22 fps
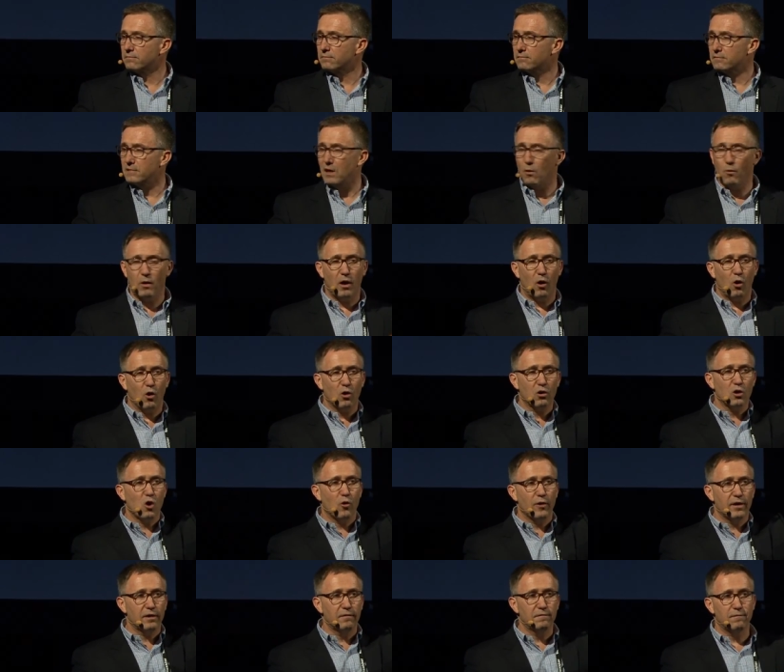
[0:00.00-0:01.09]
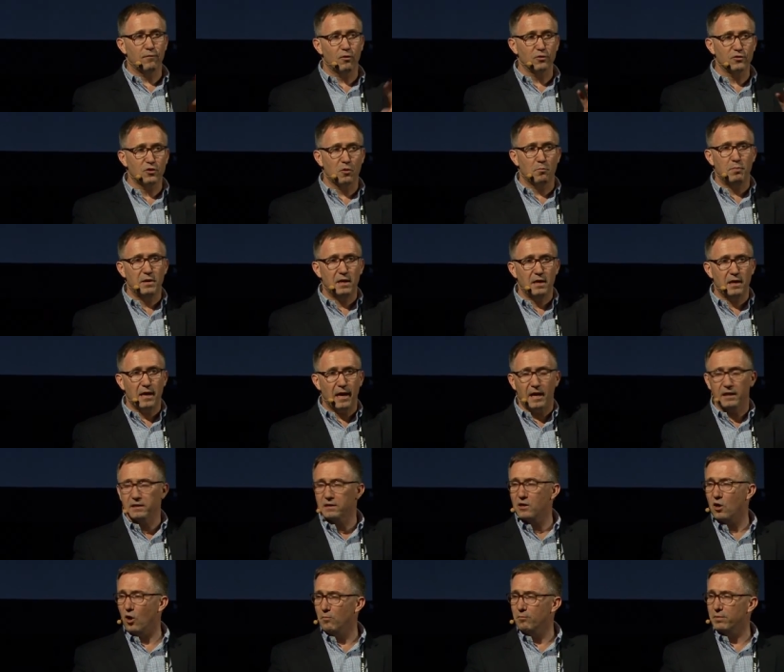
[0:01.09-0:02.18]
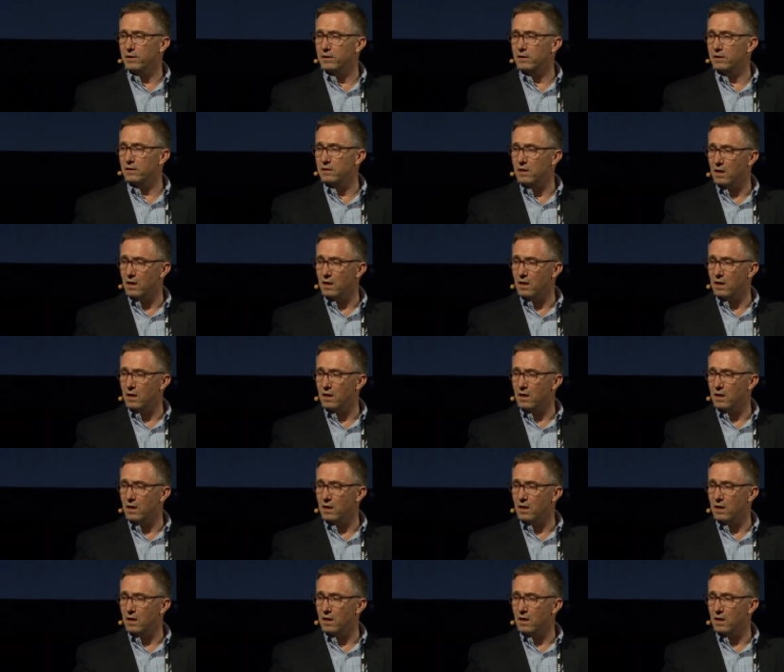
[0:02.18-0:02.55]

They were all going for the big end company.